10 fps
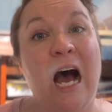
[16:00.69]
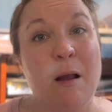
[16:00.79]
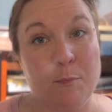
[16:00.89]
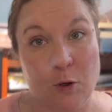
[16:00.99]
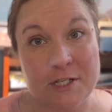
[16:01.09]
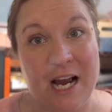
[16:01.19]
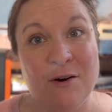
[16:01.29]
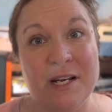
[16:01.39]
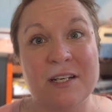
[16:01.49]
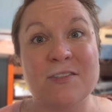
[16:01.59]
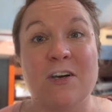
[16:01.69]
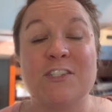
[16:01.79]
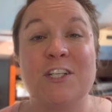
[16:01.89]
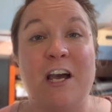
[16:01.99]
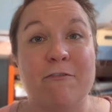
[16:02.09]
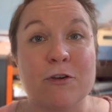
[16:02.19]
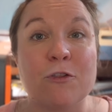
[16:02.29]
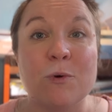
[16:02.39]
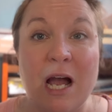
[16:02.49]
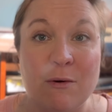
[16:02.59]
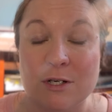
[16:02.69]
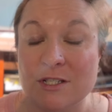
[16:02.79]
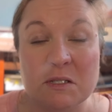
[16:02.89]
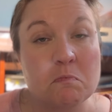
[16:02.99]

I'm burned out and exhausted after 3 hours.